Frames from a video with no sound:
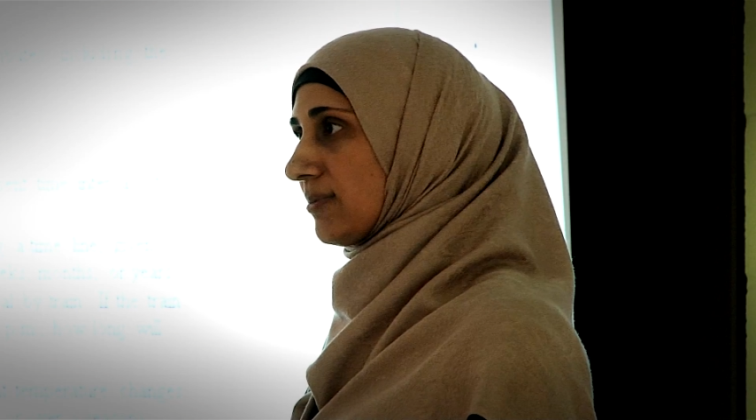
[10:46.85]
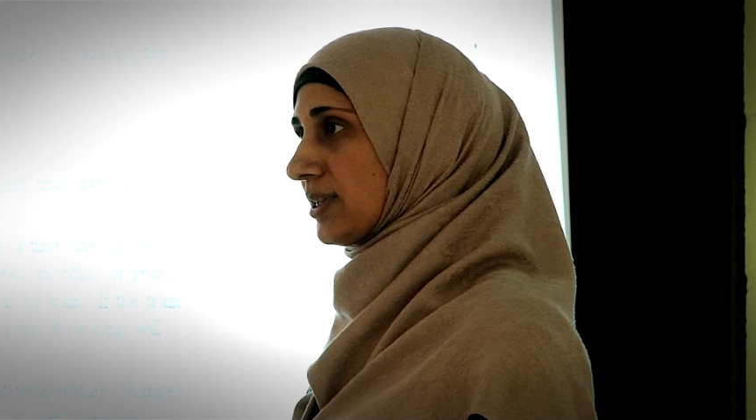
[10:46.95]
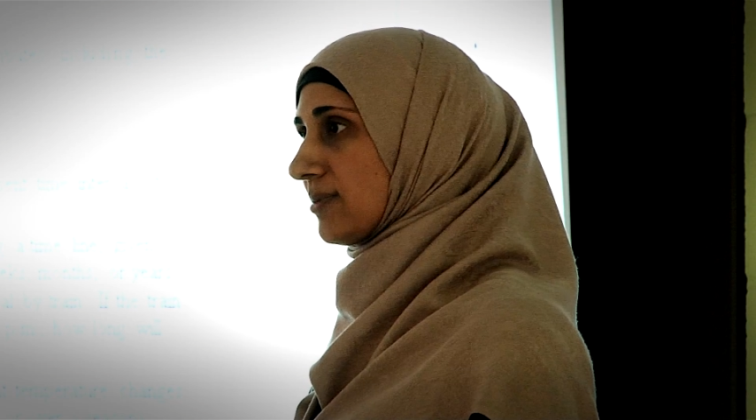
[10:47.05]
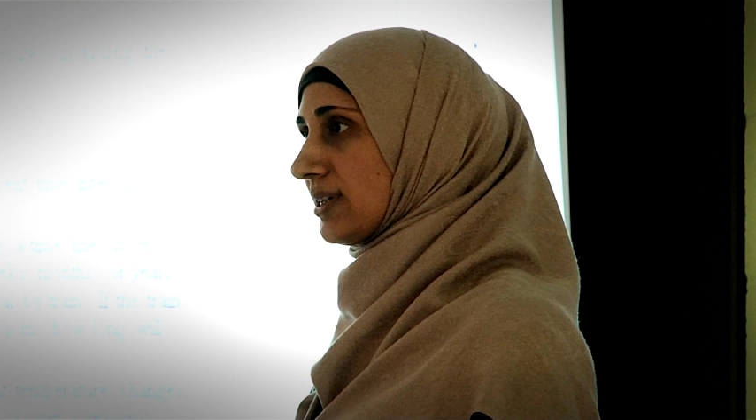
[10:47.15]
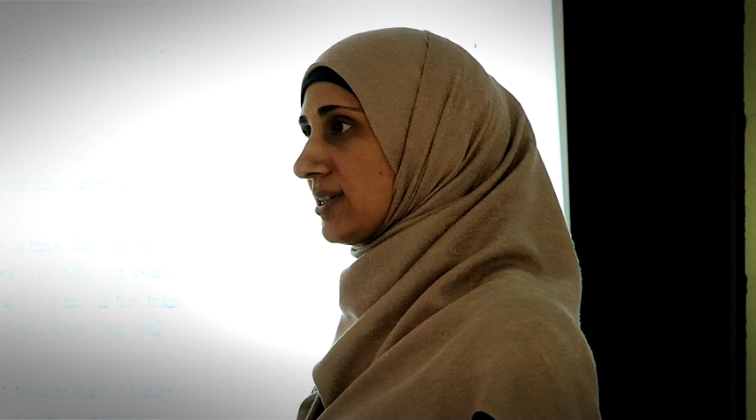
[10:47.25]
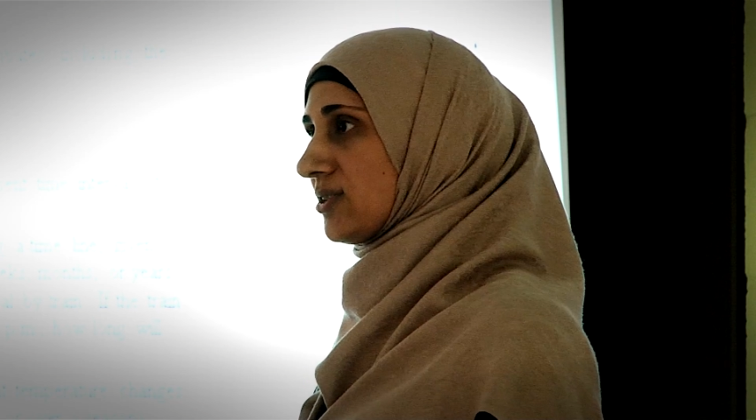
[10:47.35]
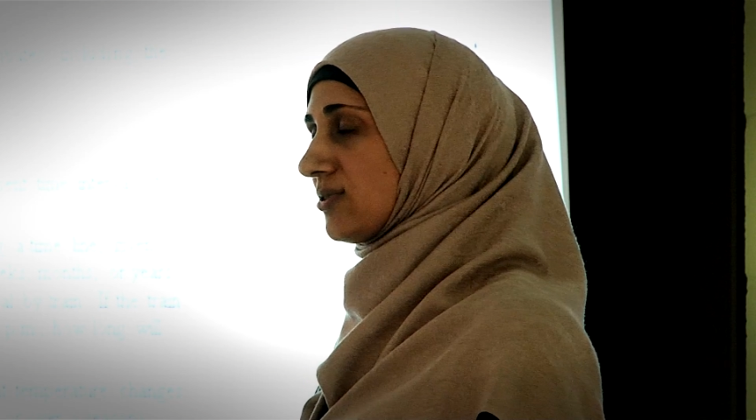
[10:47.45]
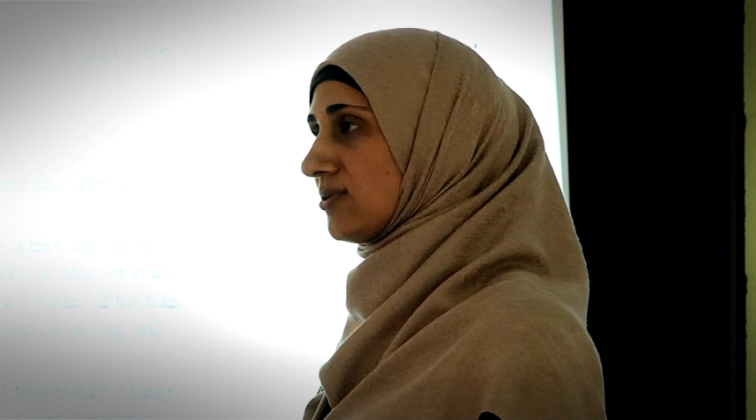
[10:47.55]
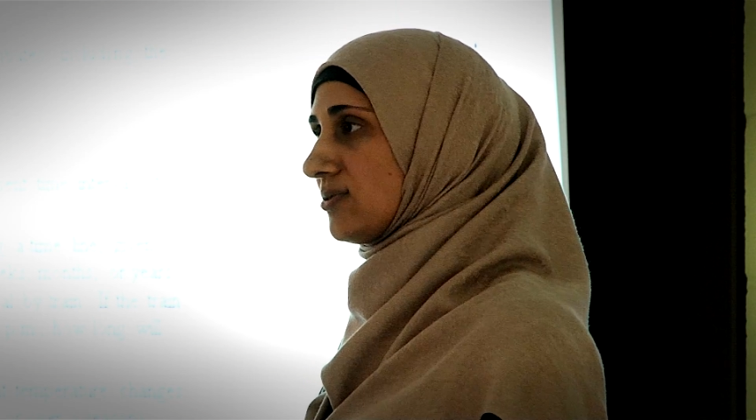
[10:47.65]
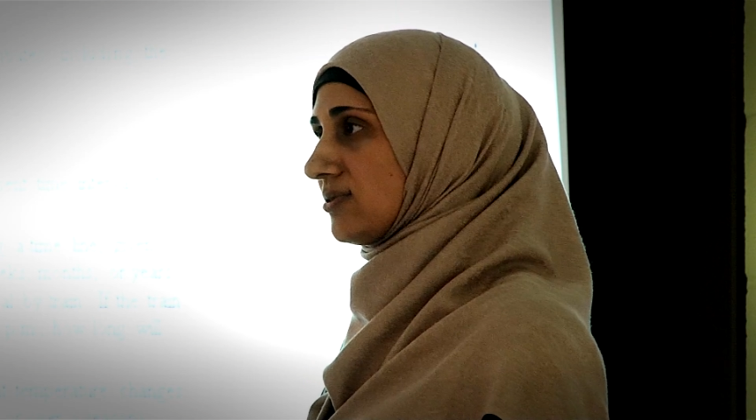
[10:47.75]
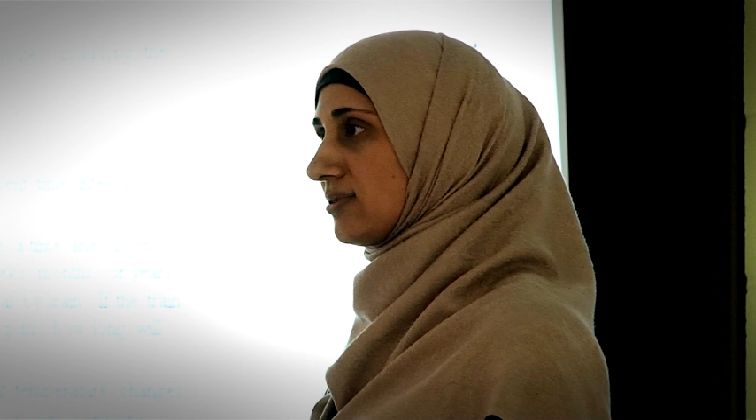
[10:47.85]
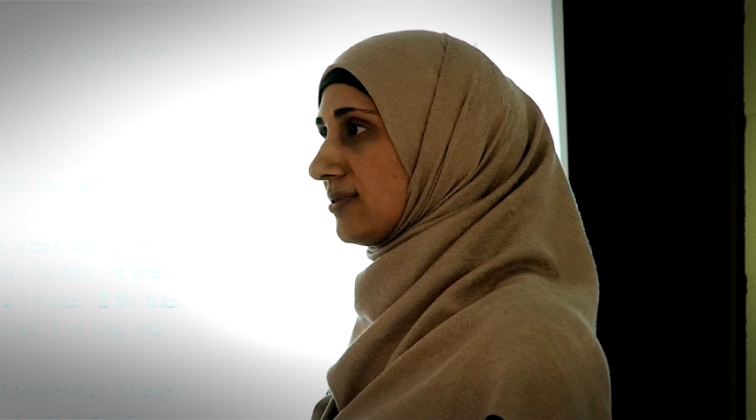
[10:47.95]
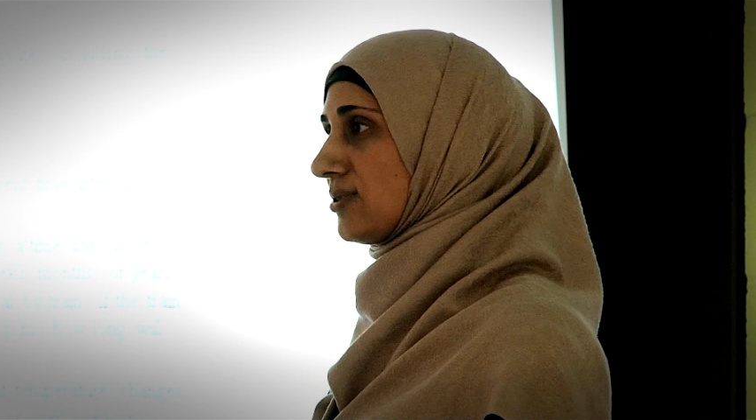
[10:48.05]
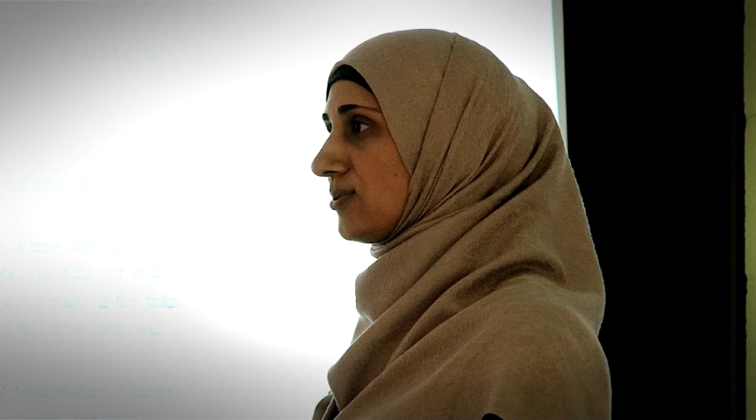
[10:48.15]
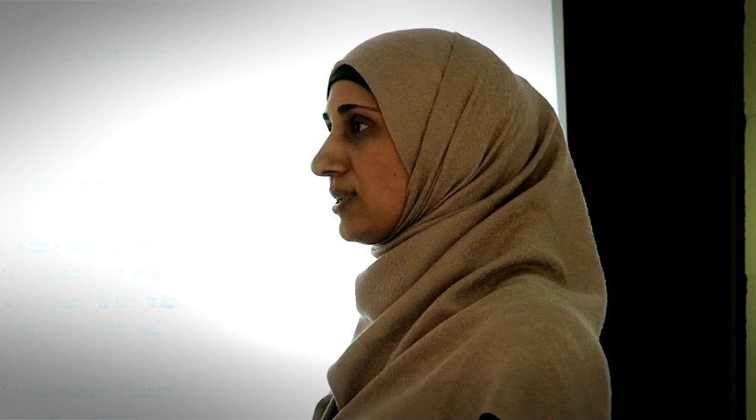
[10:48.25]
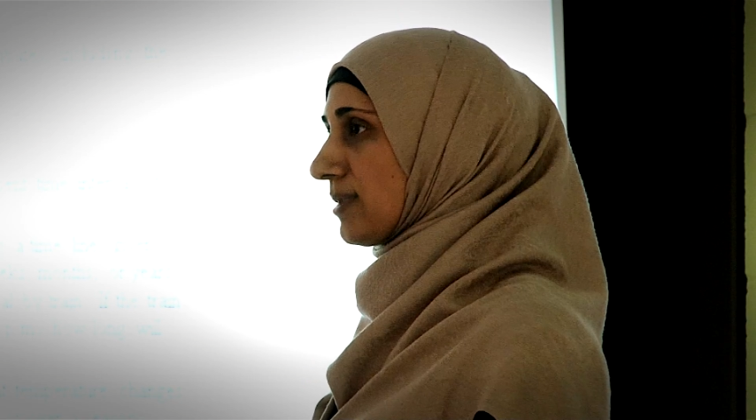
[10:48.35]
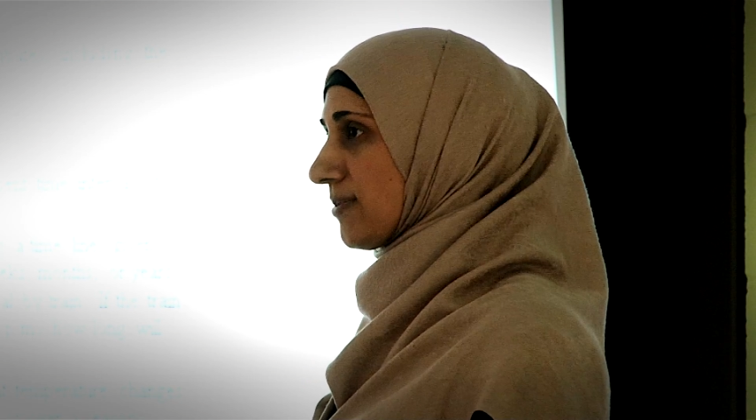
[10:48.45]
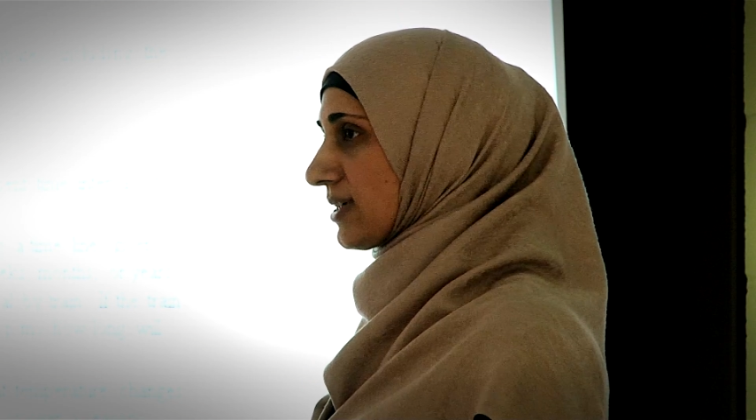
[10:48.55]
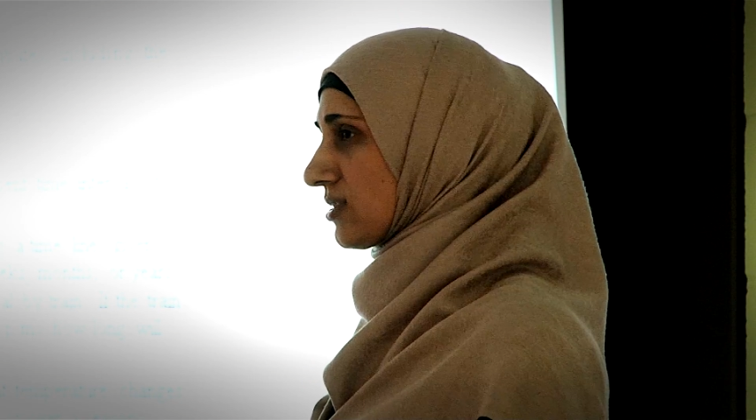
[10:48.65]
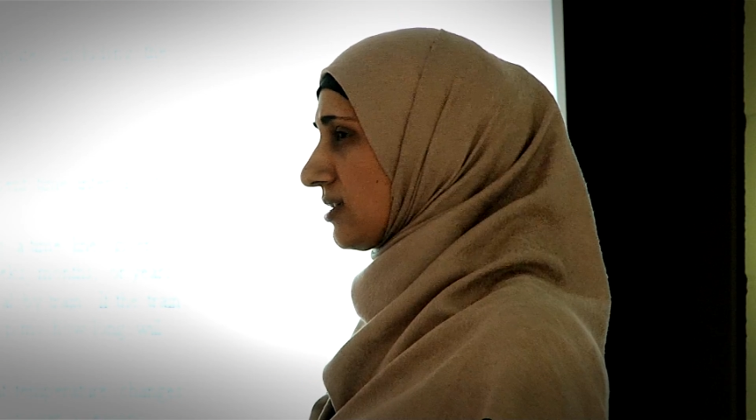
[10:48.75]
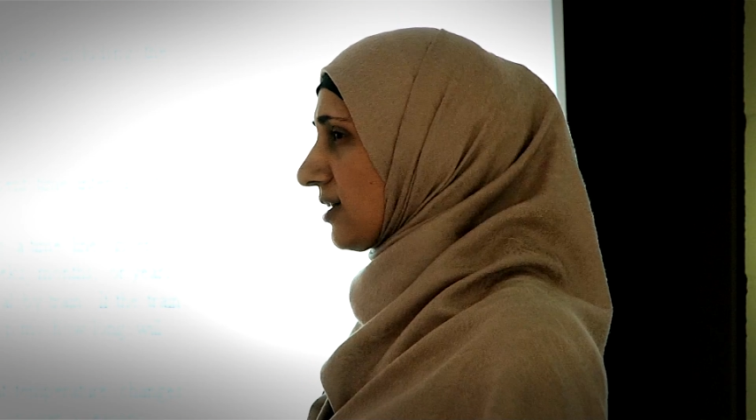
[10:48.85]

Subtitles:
I'm committed to doing my master's.